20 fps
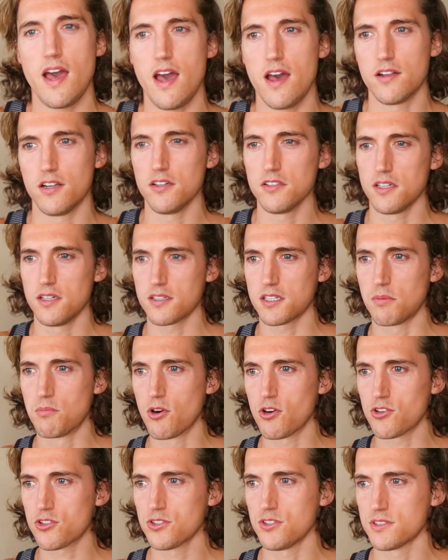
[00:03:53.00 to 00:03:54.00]
and all the
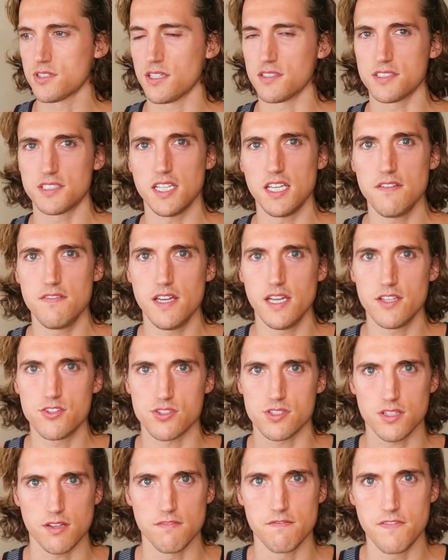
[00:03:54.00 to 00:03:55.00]
commercials on TV
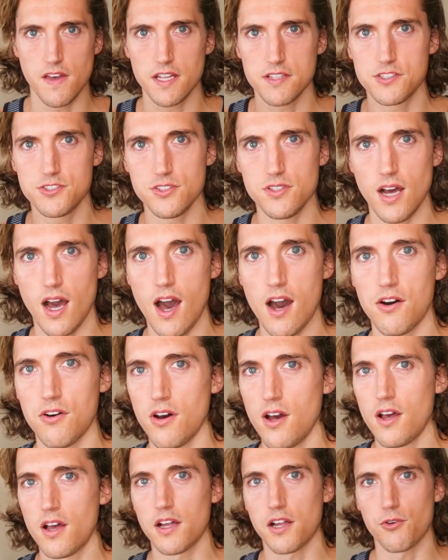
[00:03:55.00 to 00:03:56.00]
just convince you
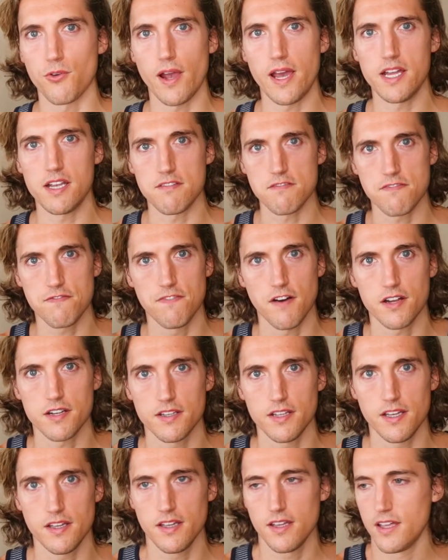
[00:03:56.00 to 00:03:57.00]
how great and
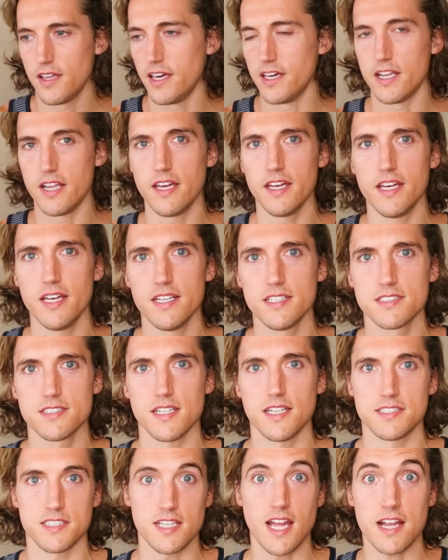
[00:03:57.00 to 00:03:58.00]
fun it is.
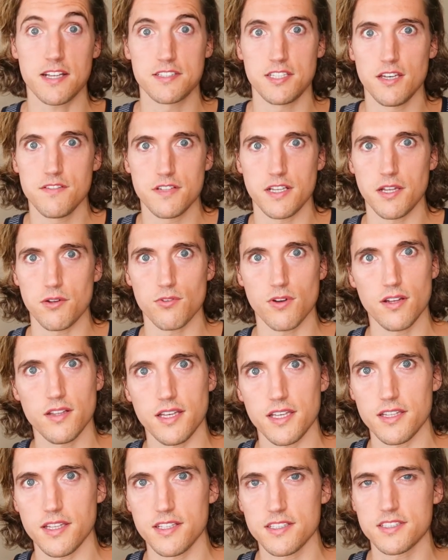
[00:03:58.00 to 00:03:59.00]
It's an activity
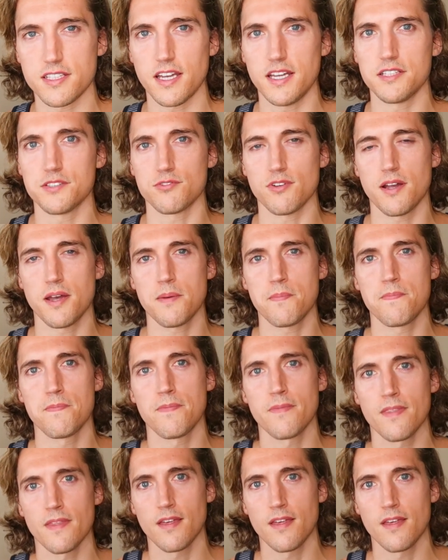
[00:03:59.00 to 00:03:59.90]
really these days, right?